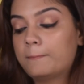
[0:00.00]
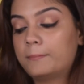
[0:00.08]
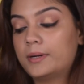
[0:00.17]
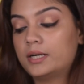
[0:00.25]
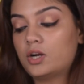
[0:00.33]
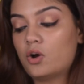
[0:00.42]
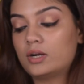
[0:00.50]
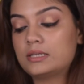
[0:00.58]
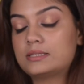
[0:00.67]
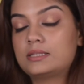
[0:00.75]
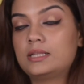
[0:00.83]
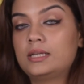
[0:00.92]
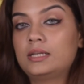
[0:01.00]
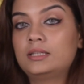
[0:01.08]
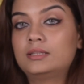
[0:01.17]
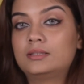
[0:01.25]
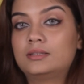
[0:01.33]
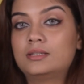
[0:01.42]
But
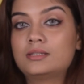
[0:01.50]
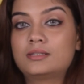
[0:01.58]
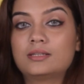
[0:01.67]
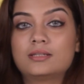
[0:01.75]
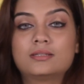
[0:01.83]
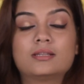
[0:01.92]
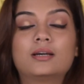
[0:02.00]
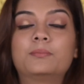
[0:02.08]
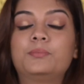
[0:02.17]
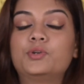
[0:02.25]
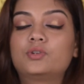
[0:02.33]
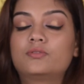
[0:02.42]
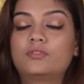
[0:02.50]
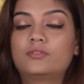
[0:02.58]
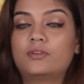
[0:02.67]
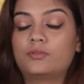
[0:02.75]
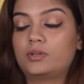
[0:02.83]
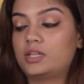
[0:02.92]
honestly, this is a
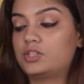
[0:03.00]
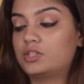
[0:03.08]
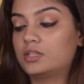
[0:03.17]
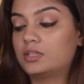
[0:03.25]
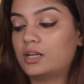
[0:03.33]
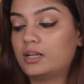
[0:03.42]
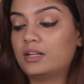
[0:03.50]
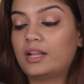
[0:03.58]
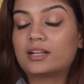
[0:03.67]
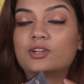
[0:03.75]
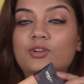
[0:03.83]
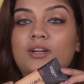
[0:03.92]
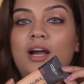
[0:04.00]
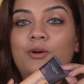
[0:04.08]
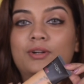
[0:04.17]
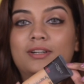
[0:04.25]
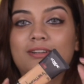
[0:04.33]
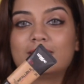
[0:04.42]
beautiful foundation. Like, look
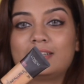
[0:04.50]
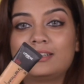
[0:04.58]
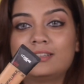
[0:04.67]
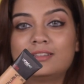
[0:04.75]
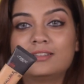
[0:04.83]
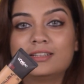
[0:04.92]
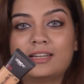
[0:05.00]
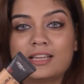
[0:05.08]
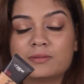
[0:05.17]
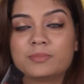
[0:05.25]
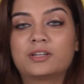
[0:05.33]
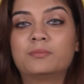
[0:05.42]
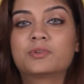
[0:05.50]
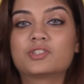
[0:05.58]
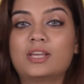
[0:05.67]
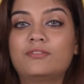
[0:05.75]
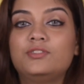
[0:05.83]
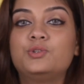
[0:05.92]
how dirty it has become,
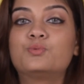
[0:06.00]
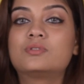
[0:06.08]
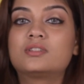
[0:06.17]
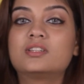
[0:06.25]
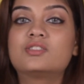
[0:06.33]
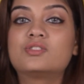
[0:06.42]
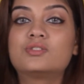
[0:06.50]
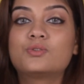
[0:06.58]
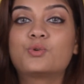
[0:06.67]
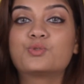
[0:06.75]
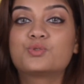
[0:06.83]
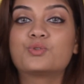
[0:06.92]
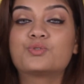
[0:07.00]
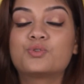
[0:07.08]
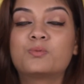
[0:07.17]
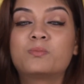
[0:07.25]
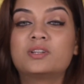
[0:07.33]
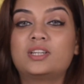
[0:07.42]
because I've used it so
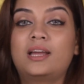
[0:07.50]
much.